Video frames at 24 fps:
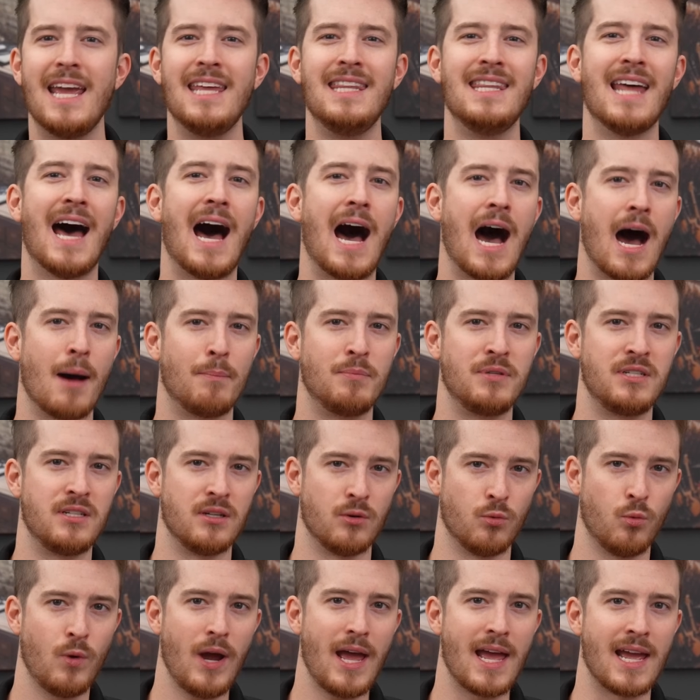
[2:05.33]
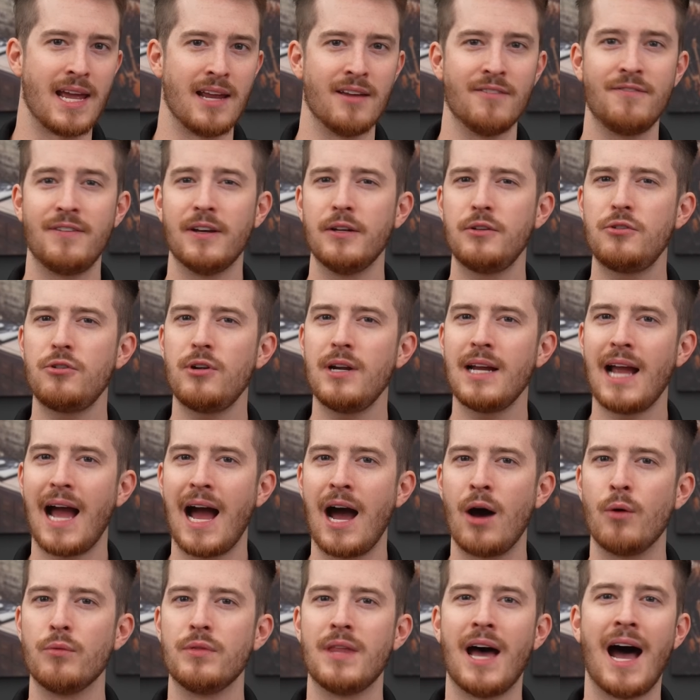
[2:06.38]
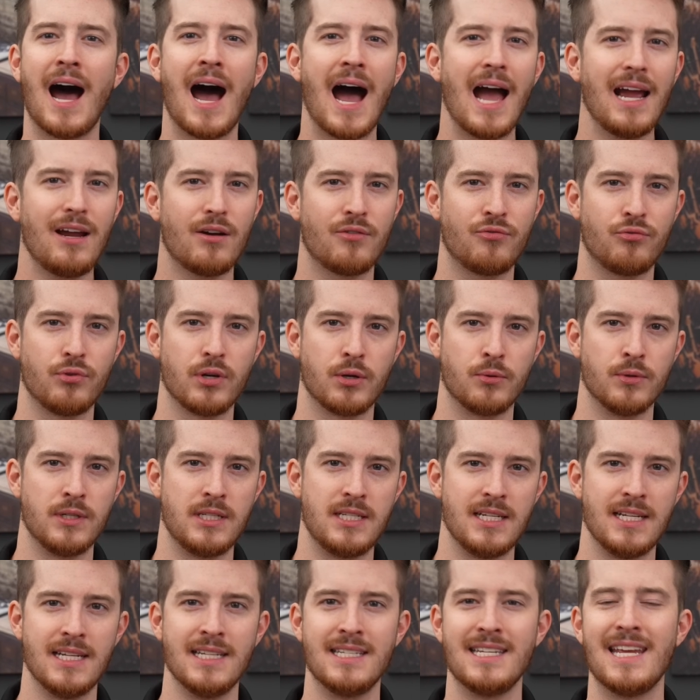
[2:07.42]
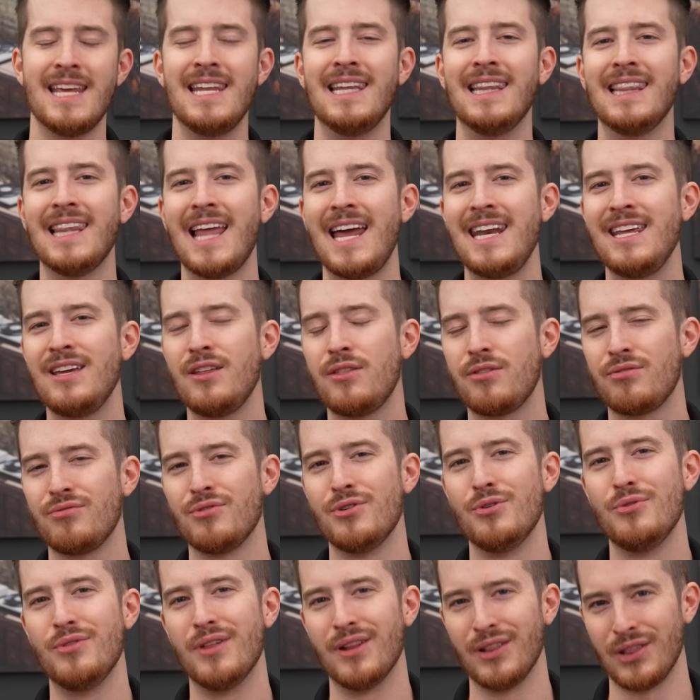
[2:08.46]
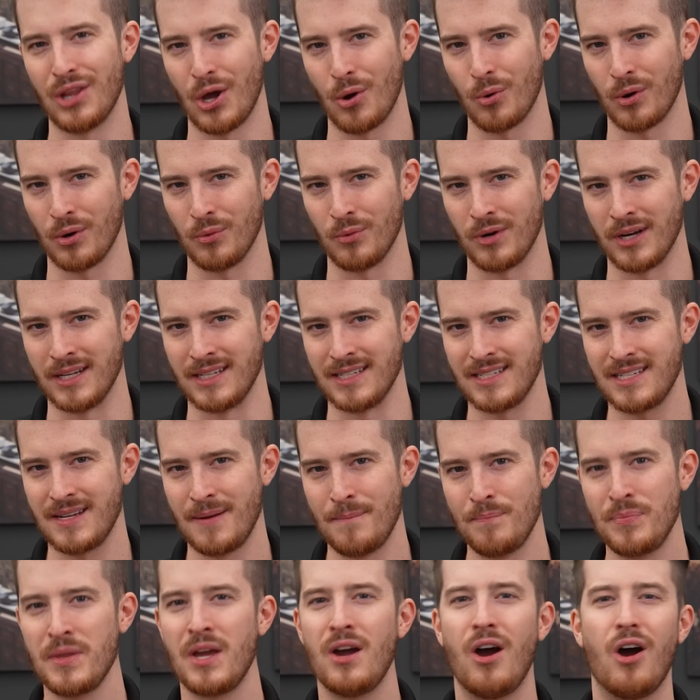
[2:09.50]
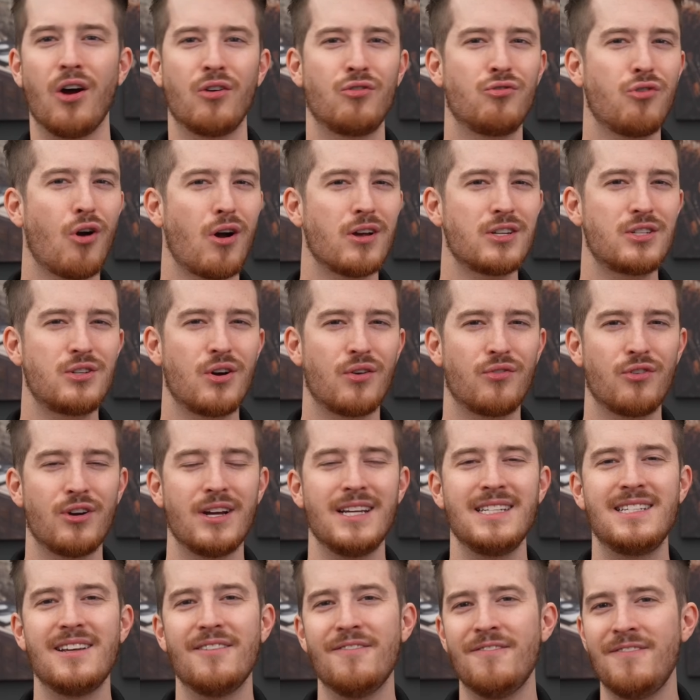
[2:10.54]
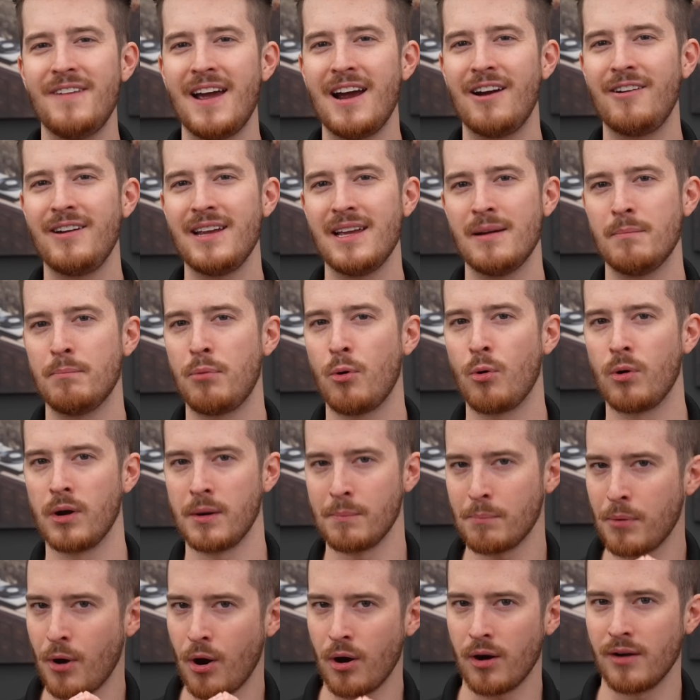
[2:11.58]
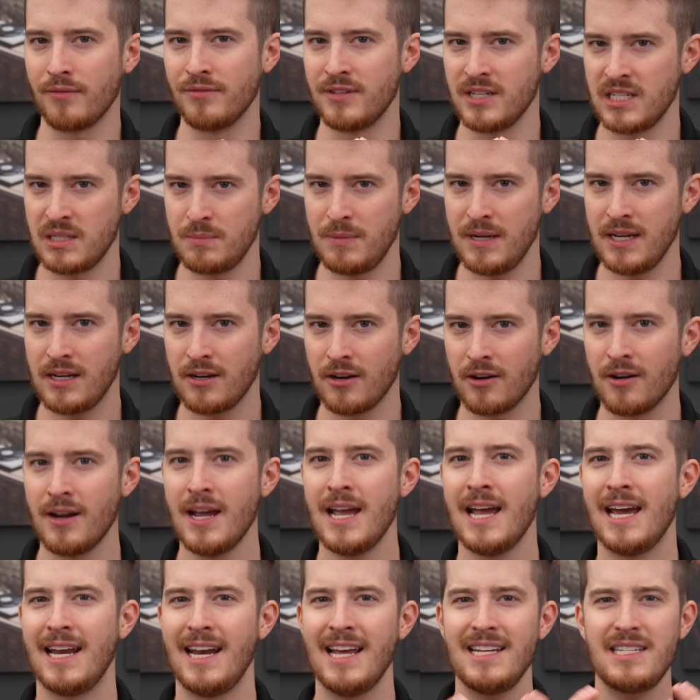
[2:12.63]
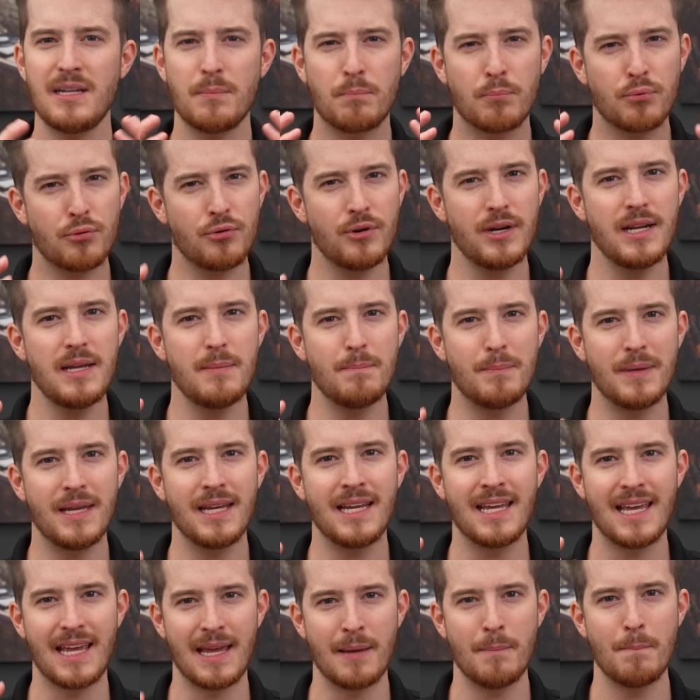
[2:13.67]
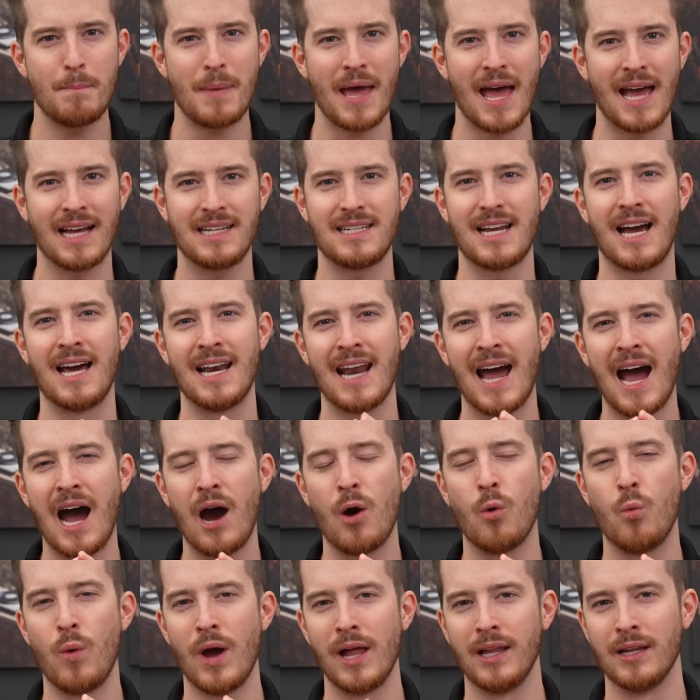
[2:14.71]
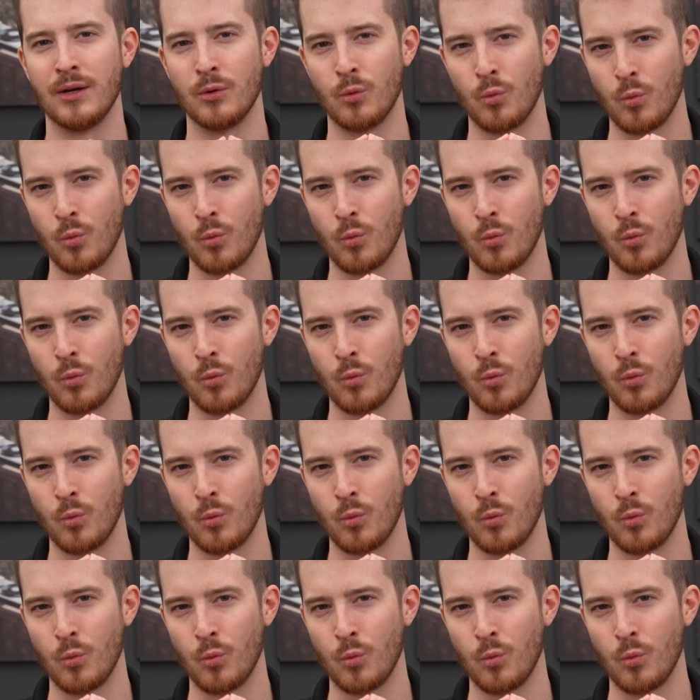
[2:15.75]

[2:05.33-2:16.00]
in the opposite way, filtering out the higher frequencies and letting through the lower ones. A crossover is a very important part of the speaker and has a pretty big impact on how well it